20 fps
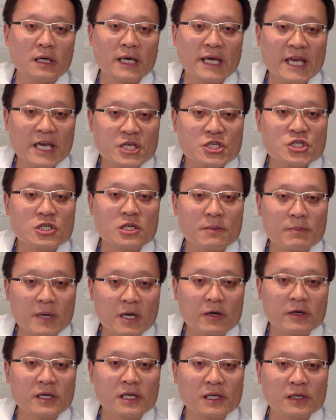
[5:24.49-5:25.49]
Asian
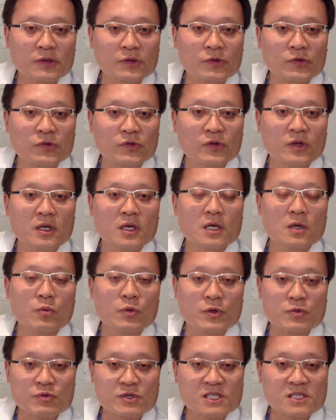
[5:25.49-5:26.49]
Americans
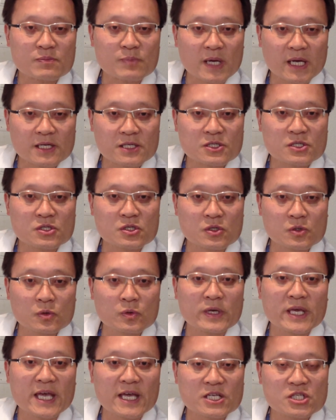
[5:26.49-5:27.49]
with respects to
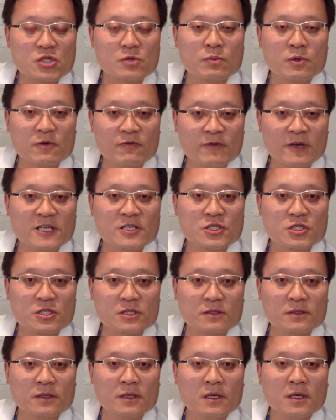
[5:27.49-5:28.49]
cancer prevention
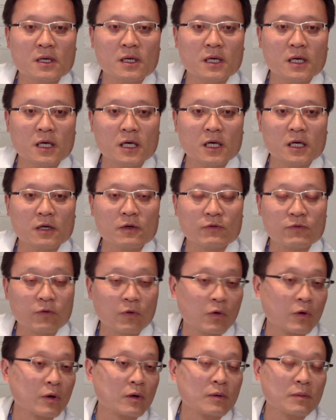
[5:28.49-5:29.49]

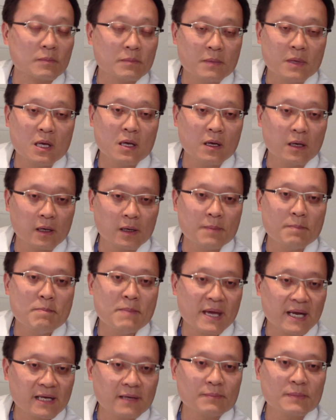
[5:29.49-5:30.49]
for
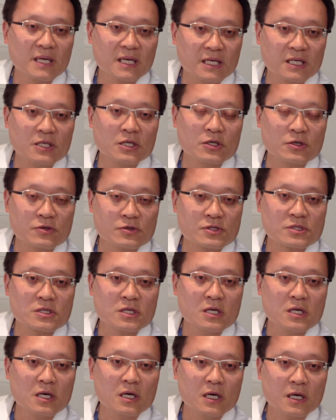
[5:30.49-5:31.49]
many, many years
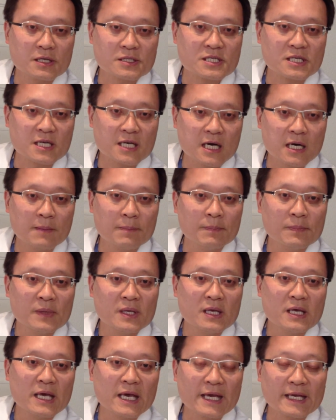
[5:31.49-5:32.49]
to come,
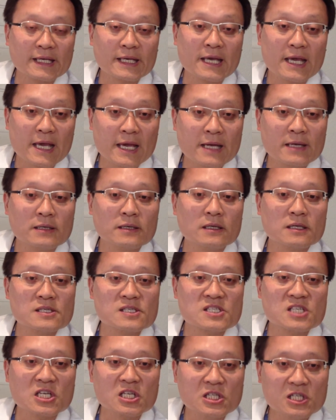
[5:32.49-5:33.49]
and can
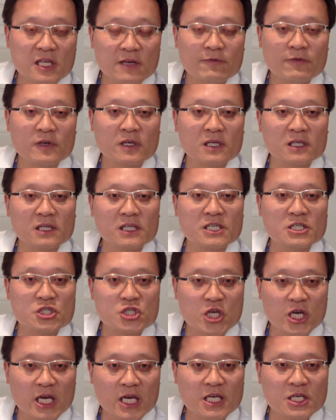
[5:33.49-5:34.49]
significantly
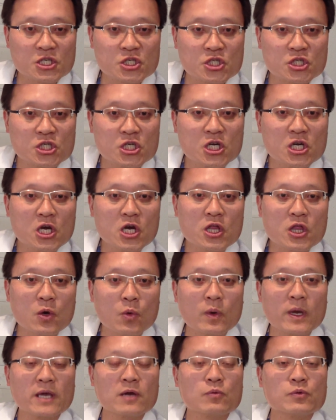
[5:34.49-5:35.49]
change the
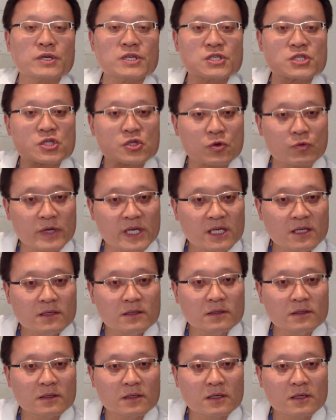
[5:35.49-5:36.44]
way we screen,